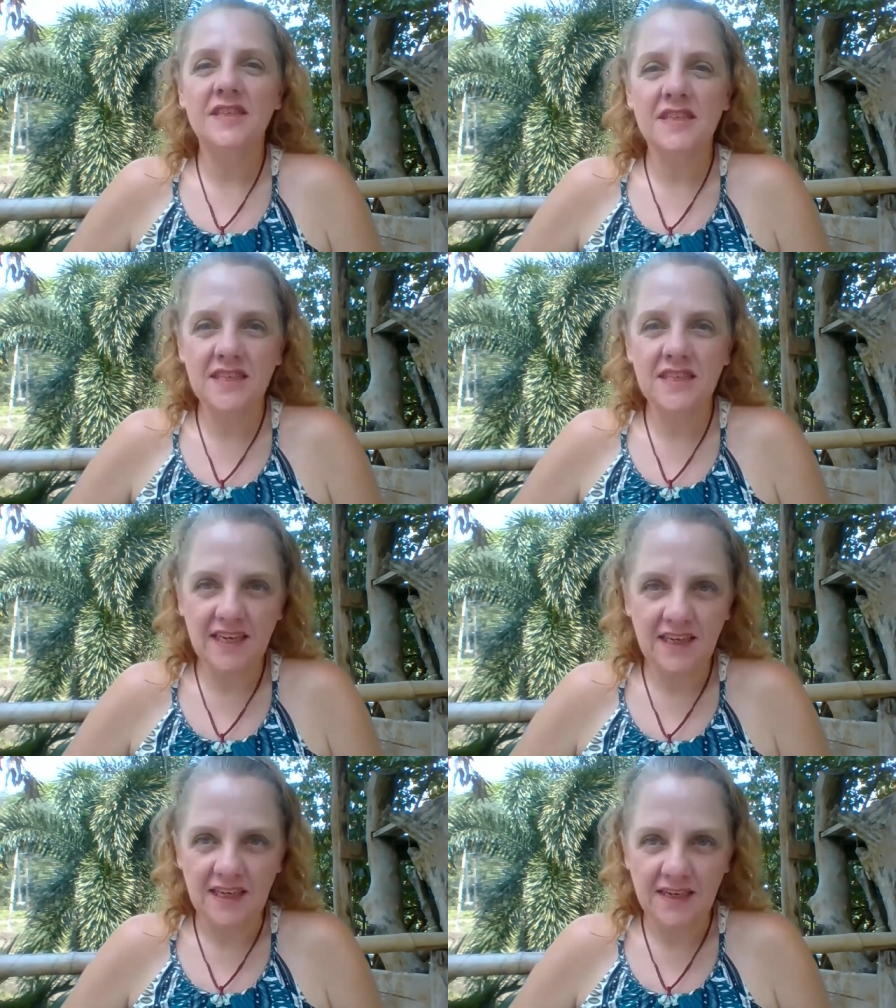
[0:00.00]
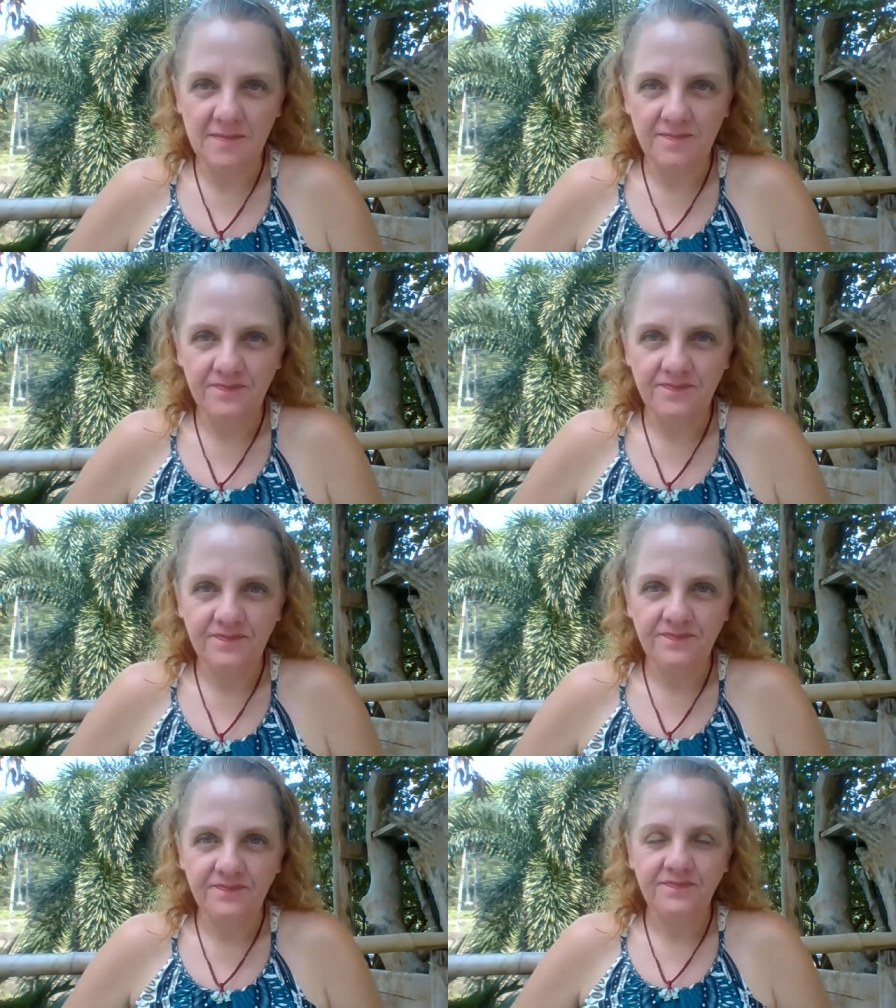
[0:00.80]
sneaky
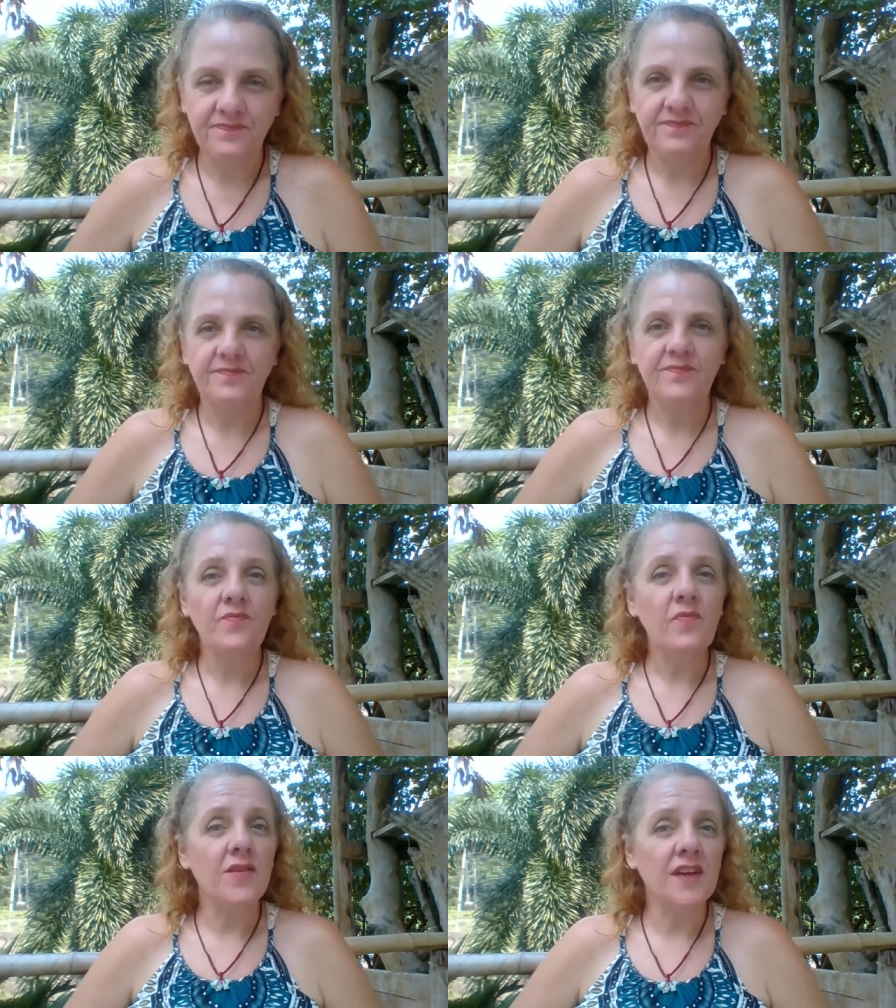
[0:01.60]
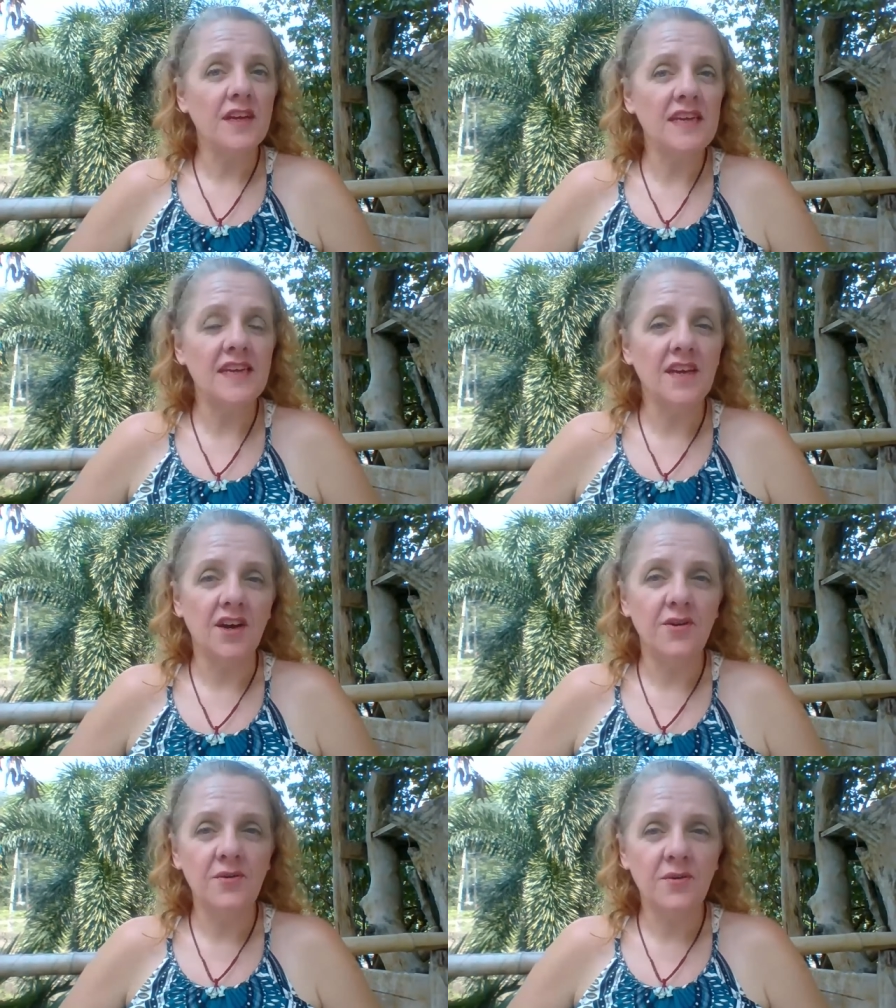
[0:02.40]
the
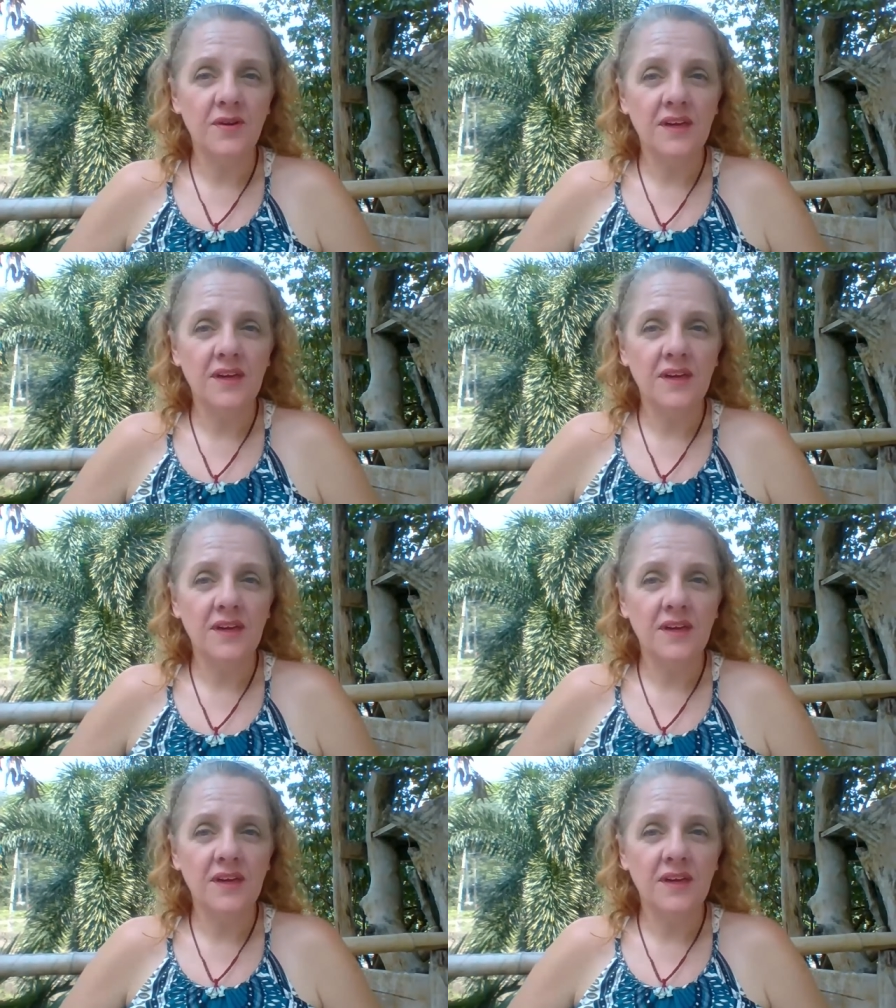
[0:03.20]
ego